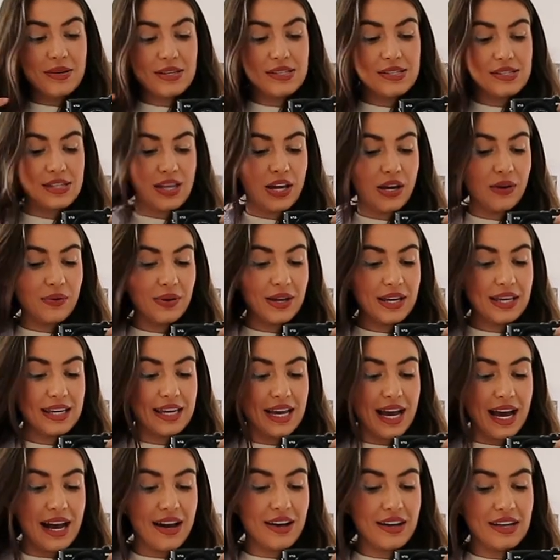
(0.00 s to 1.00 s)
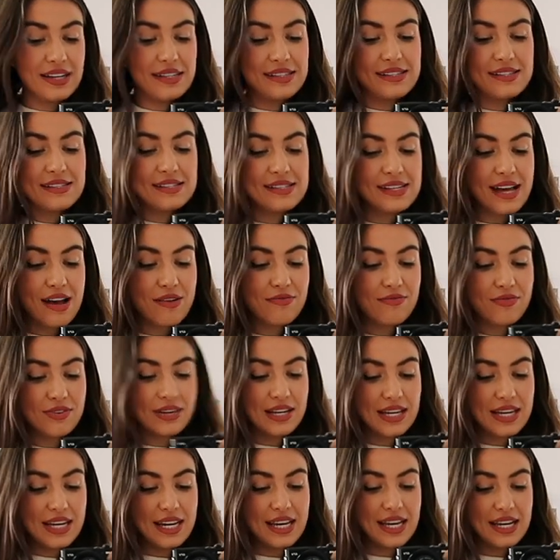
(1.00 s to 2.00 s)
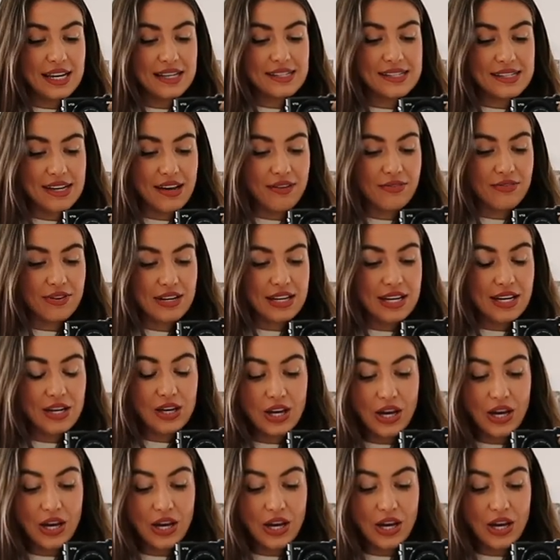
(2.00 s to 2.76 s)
So yeah, I definitely